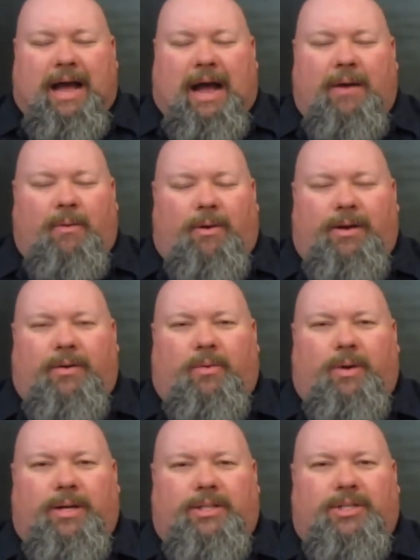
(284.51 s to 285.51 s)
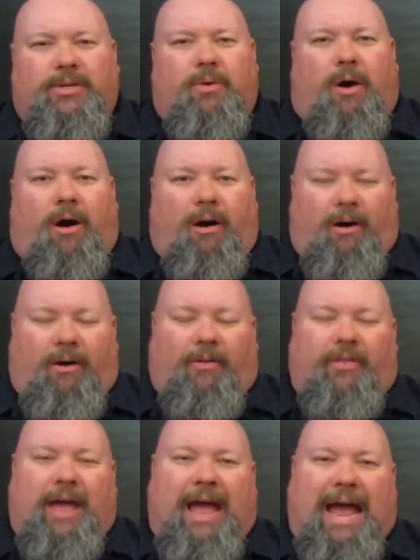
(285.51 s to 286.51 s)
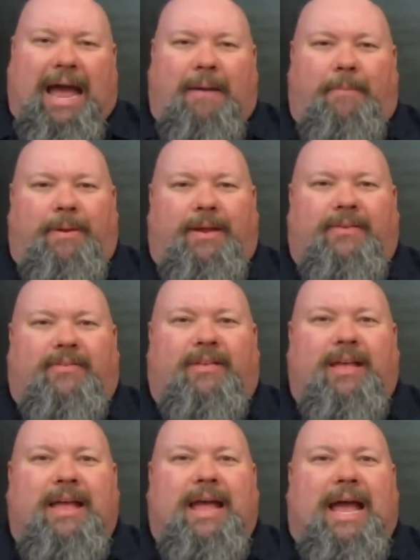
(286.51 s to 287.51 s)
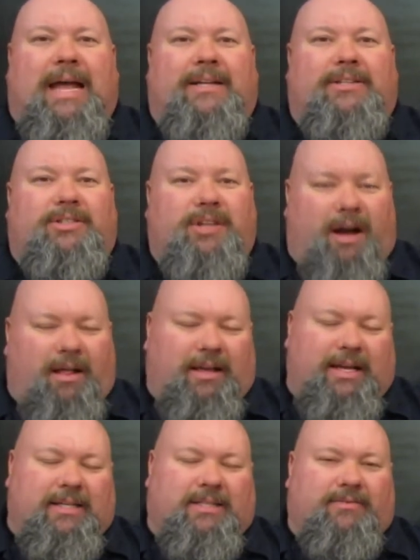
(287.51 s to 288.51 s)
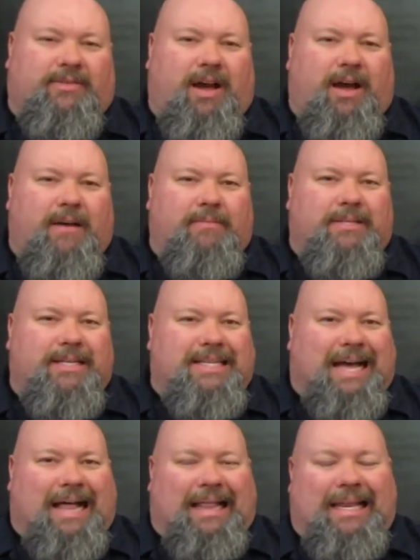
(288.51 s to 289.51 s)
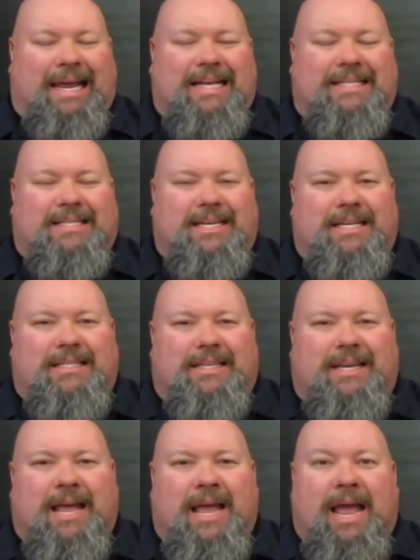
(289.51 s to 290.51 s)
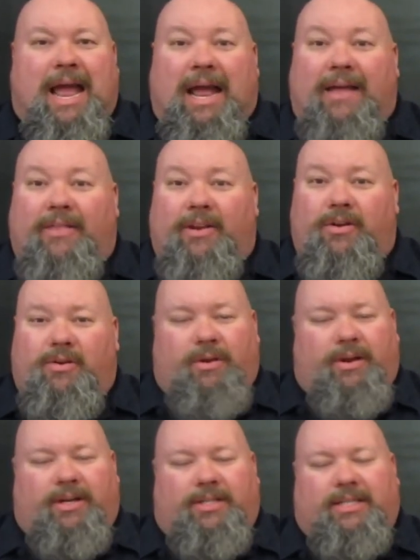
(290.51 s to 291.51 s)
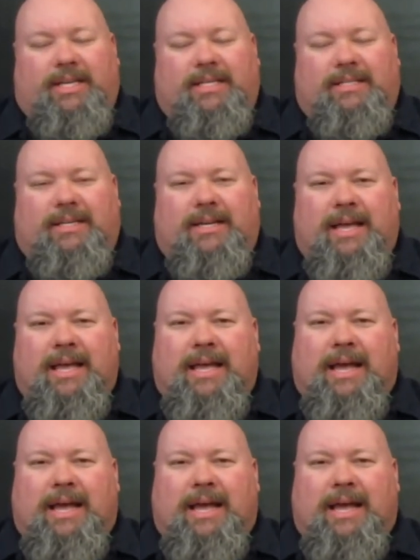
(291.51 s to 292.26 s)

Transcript: I want to wish you all the happiest and jolliest of times this holiday season and the New Year season.